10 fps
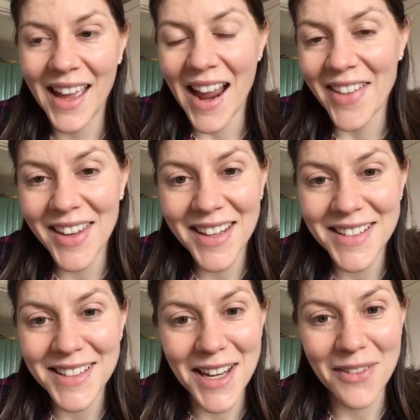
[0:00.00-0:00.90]
And then he
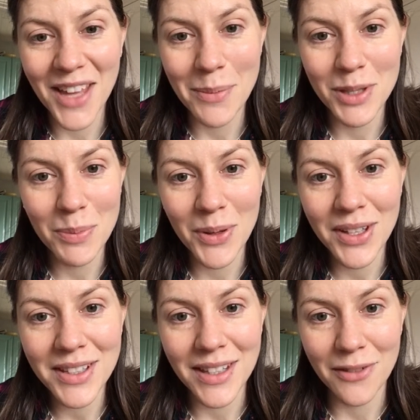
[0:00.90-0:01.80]
just kind of came and spoke
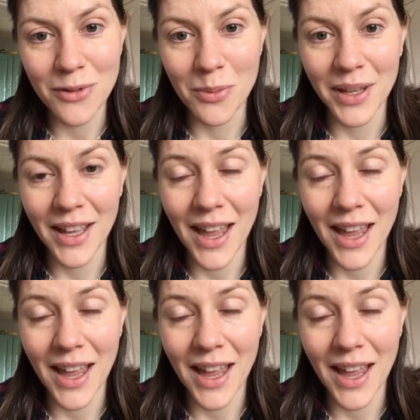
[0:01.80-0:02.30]
into that for me.